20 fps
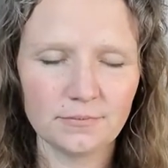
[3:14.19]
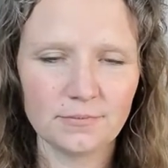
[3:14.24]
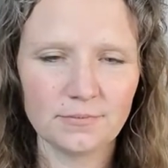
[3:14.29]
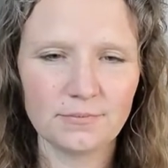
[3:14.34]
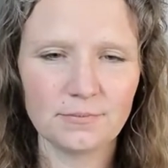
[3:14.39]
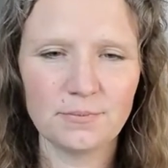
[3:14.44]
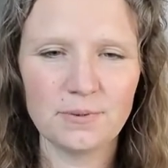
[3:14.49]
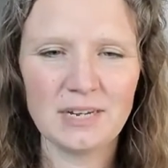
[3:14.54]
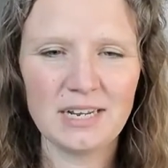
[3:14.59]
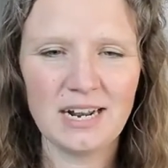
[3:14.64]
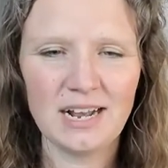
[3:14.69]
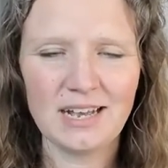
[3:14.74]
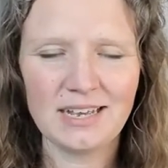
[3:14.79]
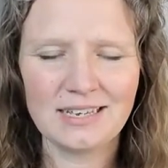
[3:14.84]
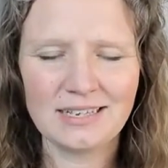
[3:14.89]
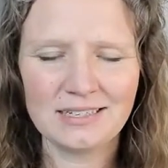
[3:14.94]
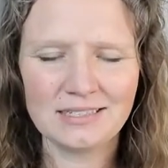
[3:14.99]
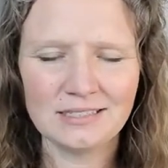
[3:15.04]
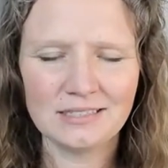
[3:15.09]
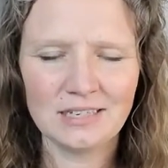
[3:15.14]
But I
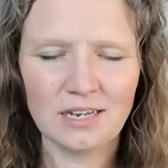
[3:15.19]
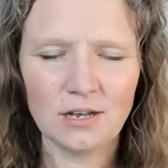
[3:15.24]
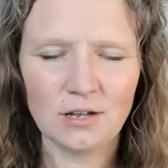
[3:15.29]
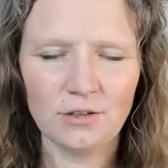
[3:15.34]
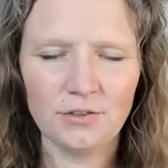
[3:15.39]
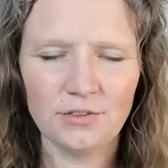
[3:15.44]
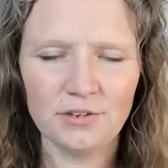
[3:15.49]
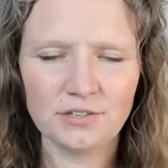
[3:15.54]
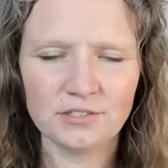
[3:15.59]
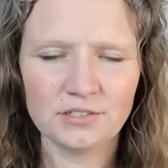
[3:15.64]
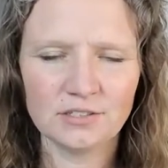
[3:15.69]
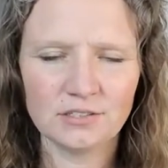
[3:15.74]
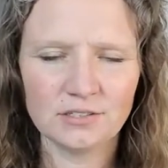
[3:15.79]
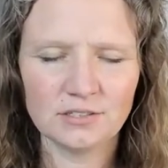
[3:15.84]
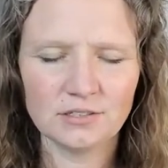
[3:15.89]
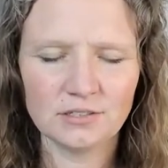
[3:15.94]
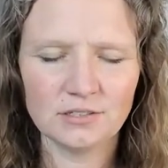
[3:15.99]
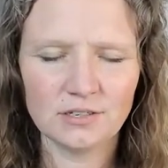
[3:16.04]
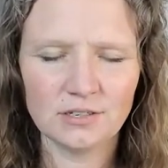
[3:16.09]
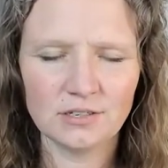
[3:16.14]
can tell there's
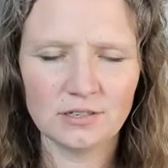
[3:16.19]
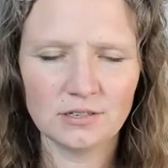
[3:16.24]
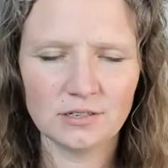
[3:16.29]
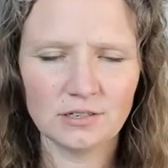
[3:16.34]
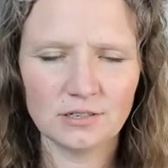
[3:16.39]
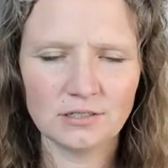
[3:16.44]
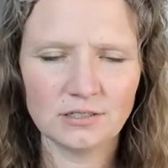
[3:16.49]
a